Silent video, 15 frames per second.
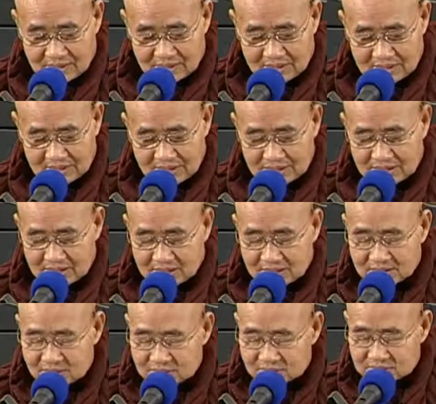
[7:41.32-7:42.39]
I am
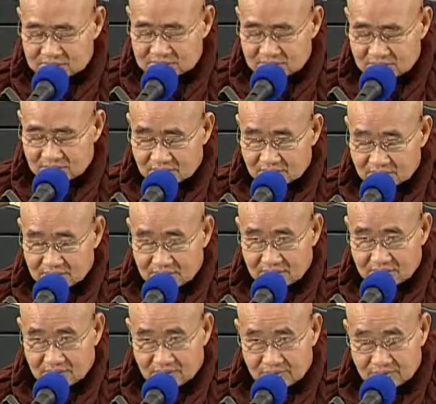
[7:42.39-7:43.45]
trying to see
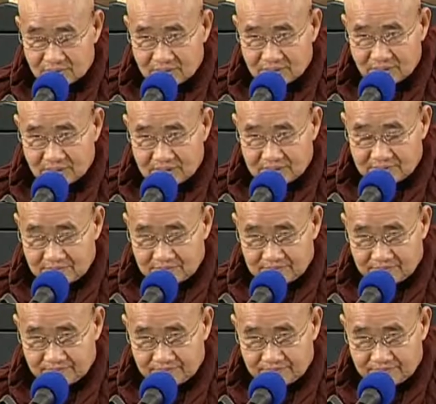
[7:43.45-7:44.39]
only one